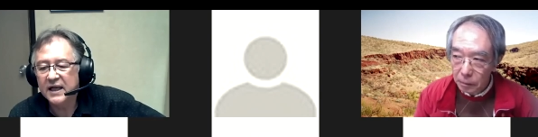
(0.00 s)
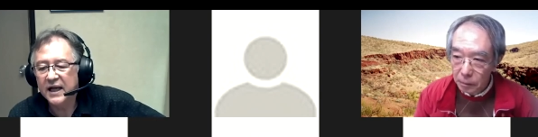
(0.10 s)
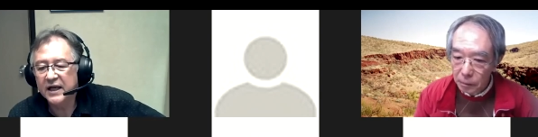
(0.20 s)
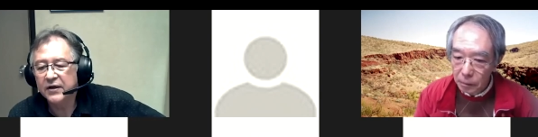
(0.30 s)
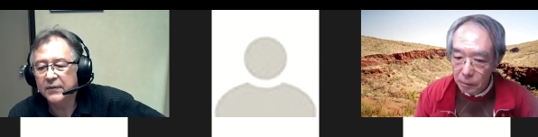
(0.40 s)

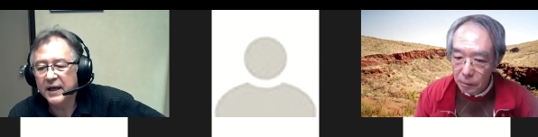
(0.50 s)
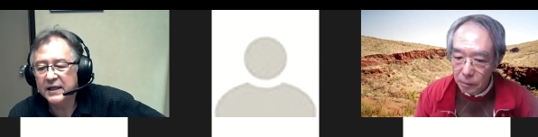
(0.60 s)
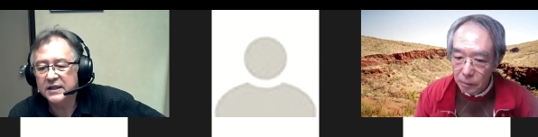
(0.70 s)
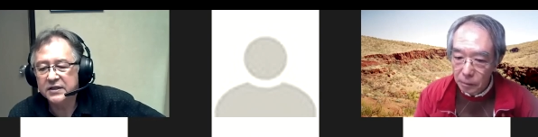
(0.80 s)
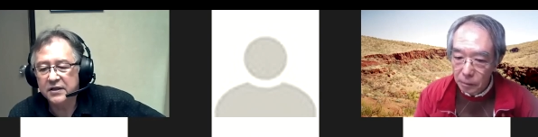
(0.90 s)
Speaker 1: a correct
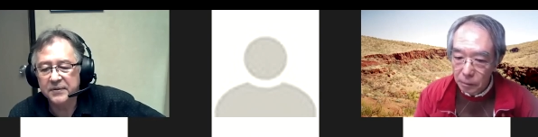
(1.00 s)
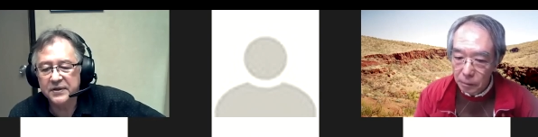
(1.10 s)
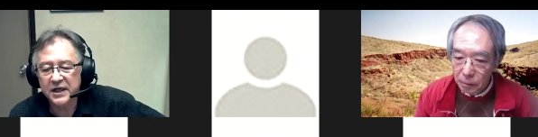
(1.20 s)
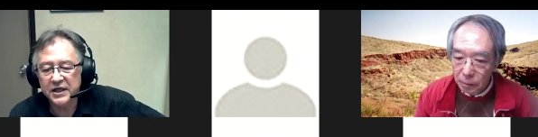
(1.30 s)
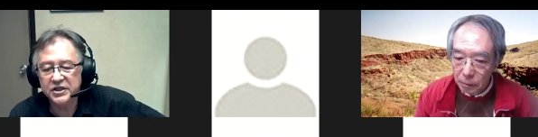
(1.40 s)

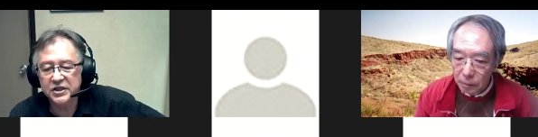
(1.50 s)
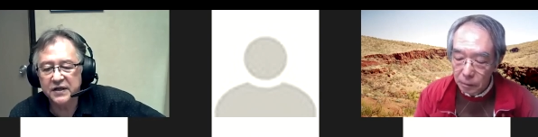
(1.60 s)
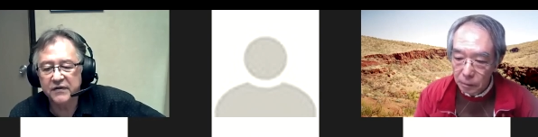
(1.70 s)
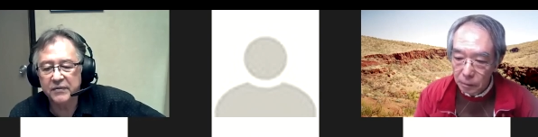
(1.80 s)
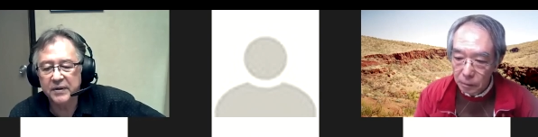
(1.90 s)
interpretation
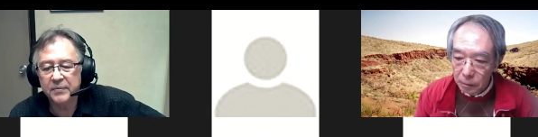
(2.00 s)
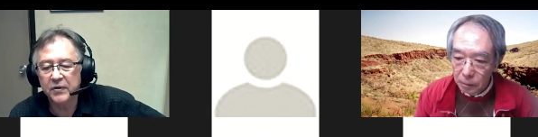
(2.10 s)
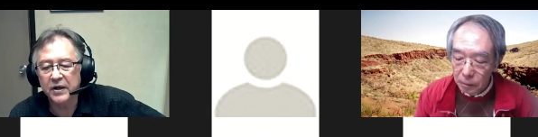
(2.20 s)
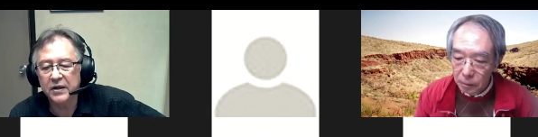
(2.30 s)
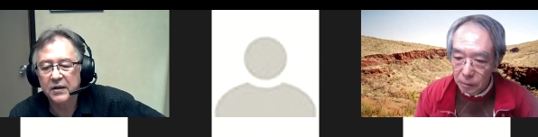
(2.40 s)
of the
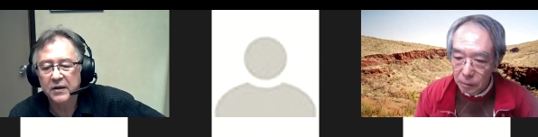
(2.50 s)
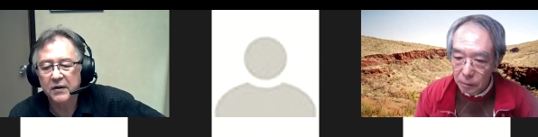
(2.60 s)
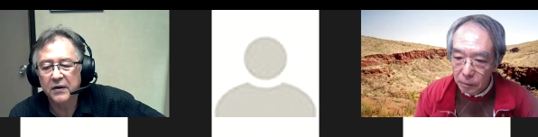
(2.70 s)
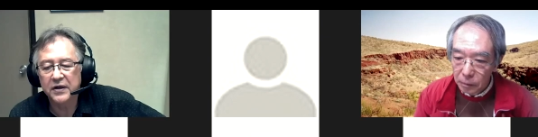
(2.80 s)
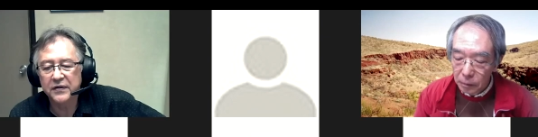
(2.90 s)
report,
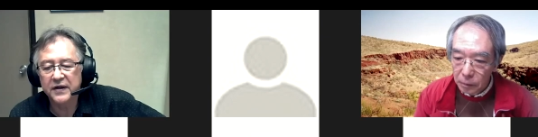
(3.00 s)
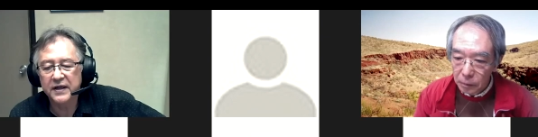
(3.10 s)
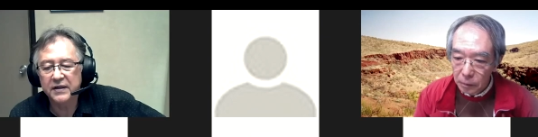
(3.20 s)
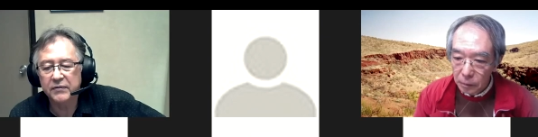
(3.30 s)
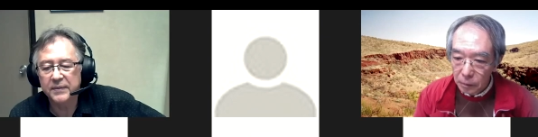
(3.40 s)
or do you
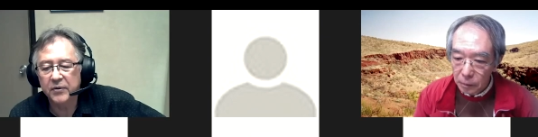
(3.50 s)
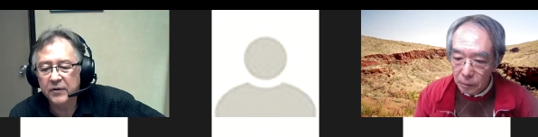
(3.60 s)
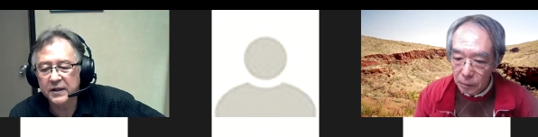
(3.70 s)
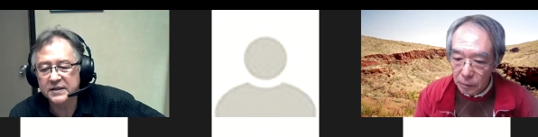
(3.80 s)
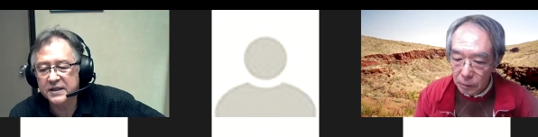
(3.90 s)
think the
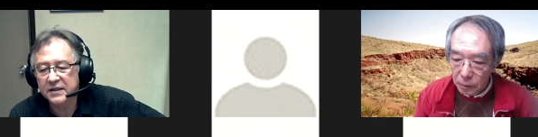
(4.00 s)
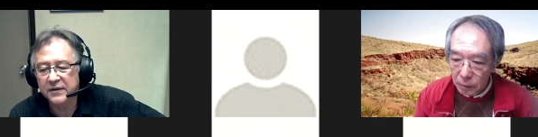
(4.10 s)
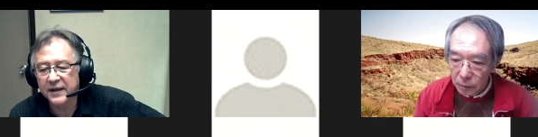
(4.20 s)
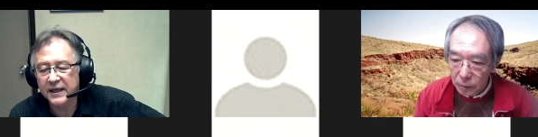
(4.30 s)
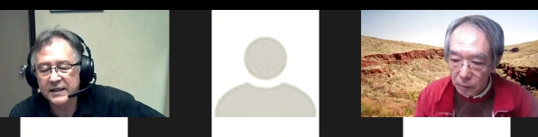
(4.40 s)
report is
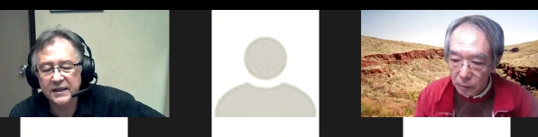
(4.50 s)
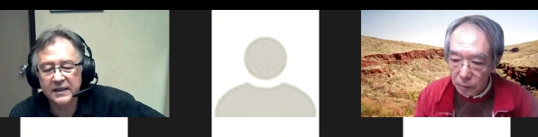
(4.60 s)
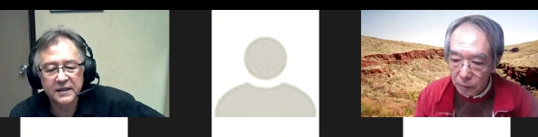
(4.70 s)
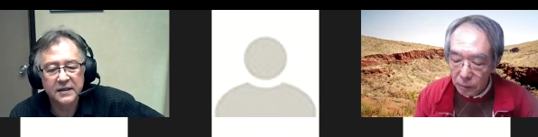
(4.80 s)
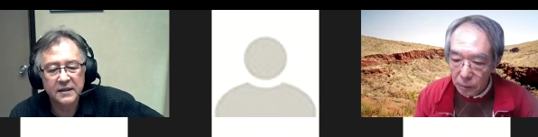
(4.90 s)
incorrect?
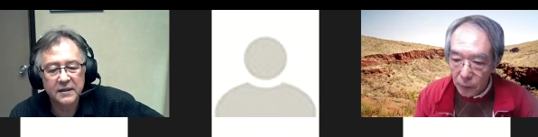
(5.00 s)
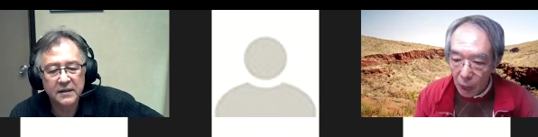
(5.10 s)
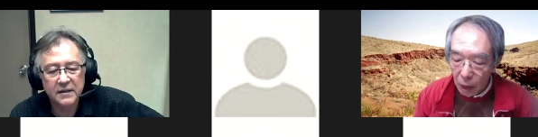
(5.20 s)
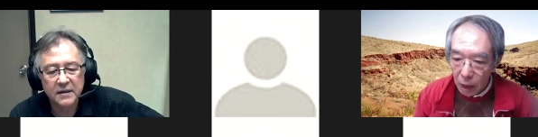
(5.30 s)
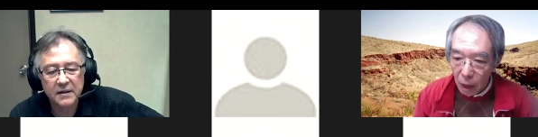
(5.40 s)

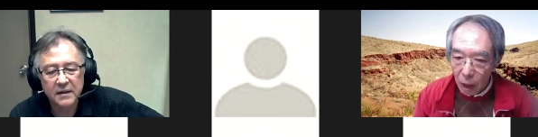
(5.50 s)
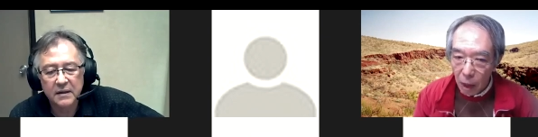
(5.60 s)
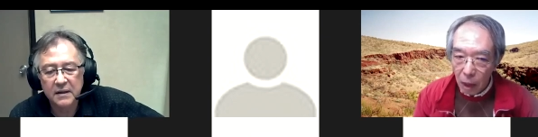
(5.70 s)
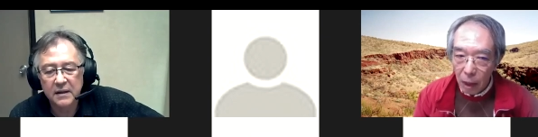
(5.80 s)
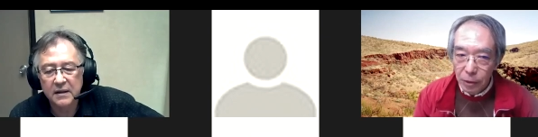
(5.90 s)

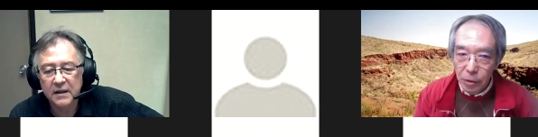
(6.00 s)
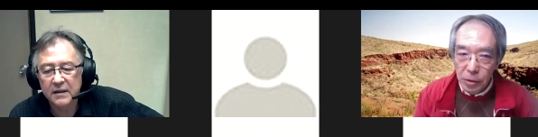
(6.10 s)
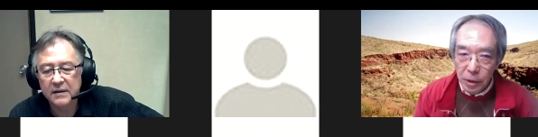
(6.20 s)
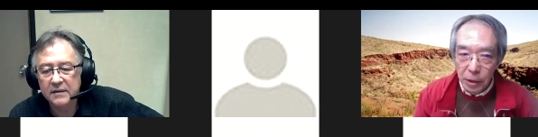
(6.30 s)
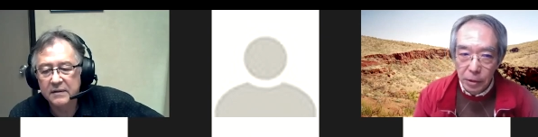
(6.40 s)
Speaker 2: Uh, I don't
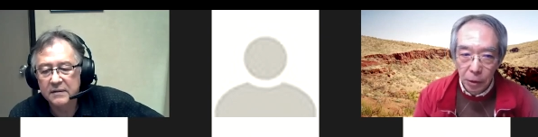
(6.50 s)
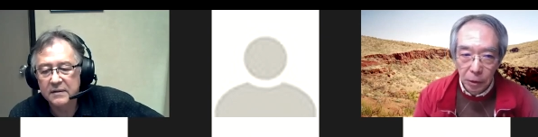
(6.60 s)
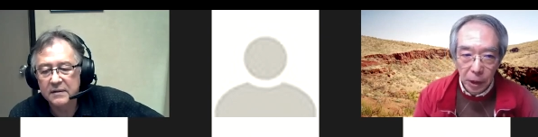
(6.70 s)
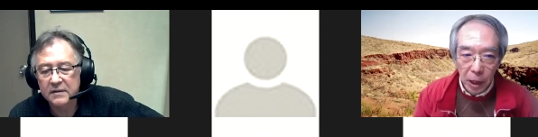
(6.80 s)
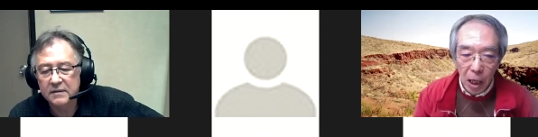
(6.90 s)
think so.
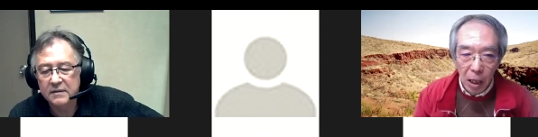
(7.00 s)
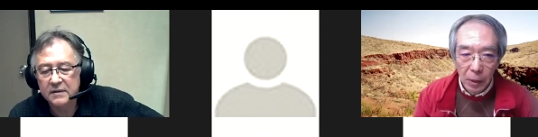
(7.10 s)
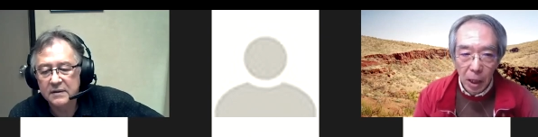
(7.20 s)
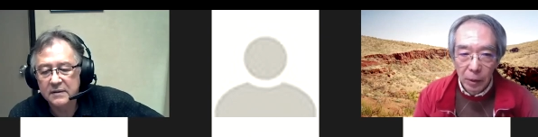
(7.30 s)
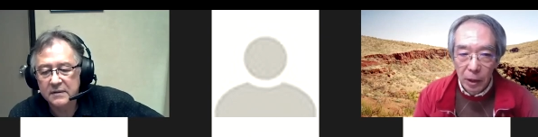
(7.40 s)
I,
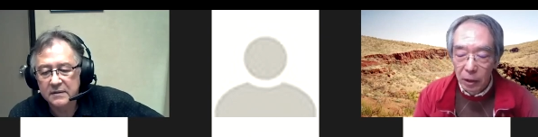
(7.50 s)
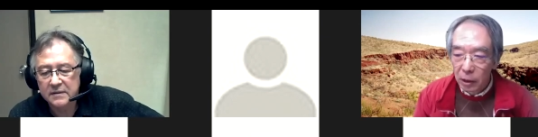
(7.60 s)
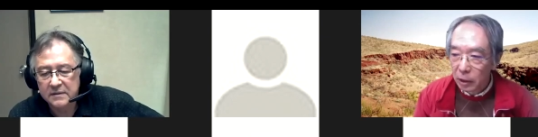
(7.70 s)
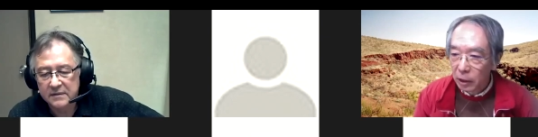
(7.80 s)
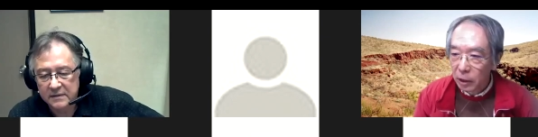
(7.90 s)
I mean, the,
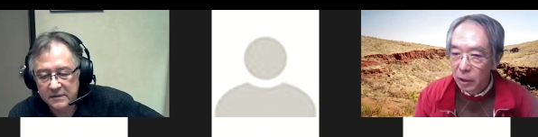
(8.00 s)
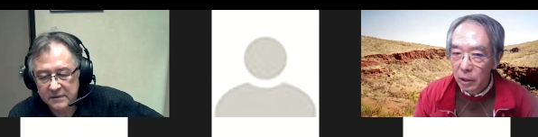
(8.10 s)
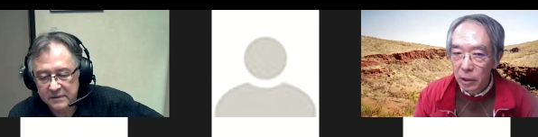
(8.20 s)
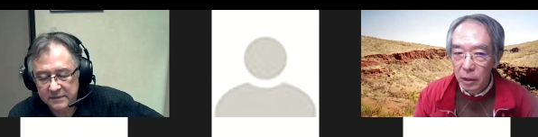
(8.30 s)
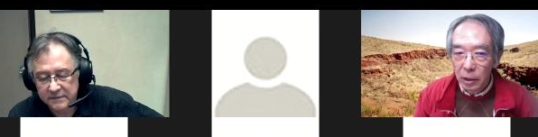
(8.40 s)
the,
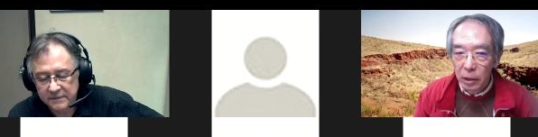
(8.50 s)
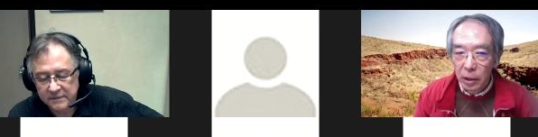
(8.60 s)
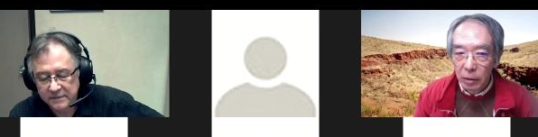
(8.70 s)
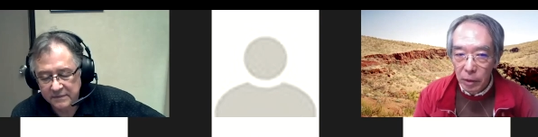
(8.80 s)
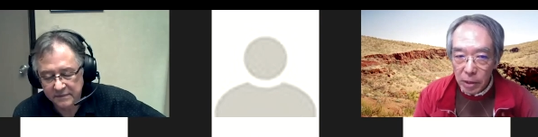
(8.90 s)
the,
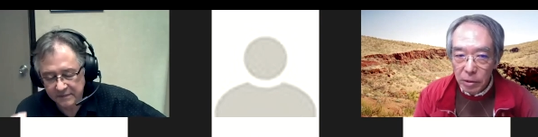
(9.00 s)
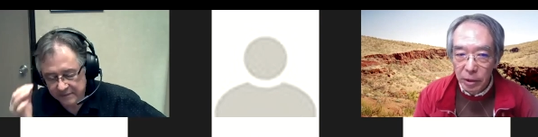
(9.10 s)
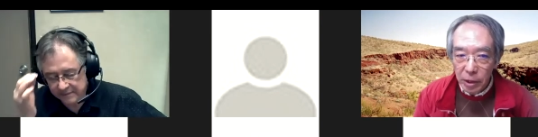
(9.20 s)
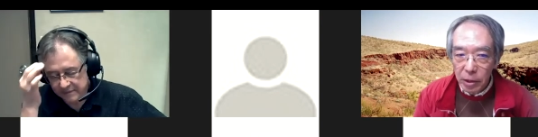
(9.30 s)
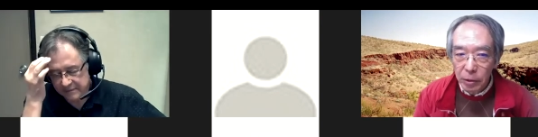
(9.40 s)
there is an
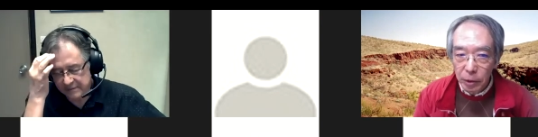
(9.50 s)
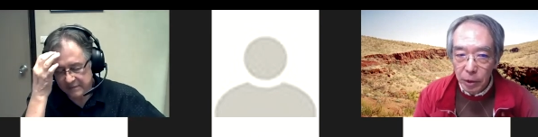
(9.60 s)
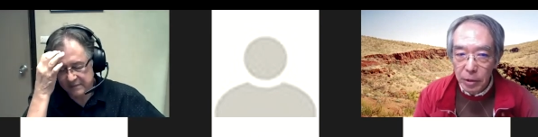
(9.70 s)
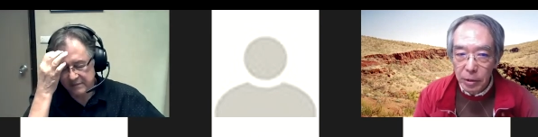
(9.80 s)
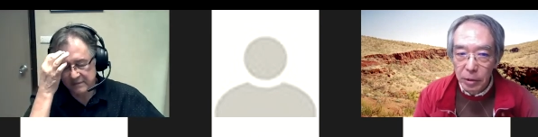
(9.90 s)

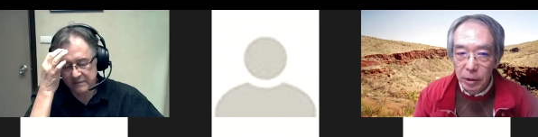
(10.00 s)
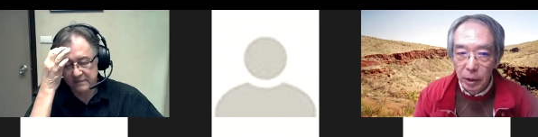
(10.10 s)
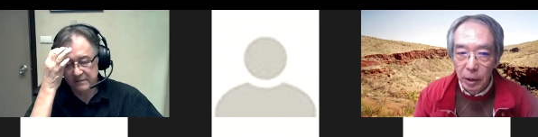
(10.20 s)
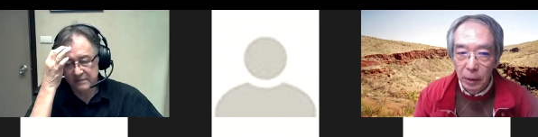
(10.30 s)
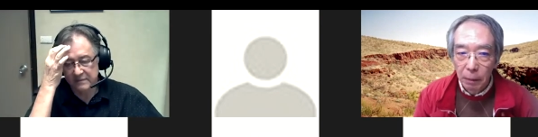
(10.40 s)
increase
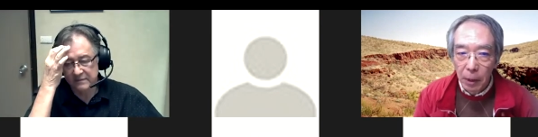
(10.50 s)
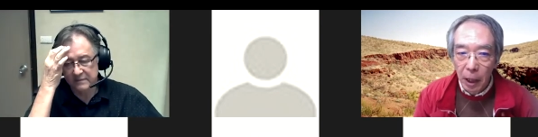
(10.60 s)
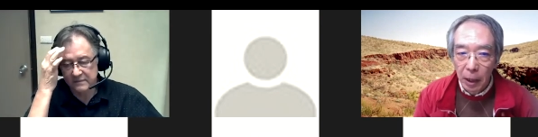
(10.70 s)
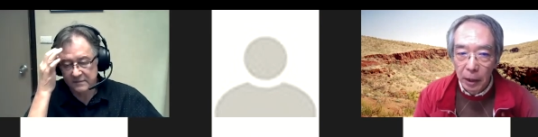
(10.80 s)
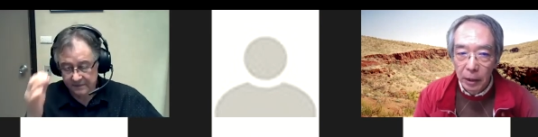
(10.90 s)

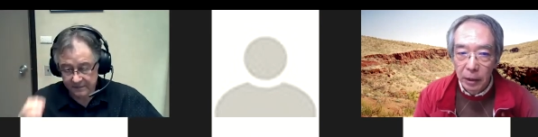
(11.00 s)
by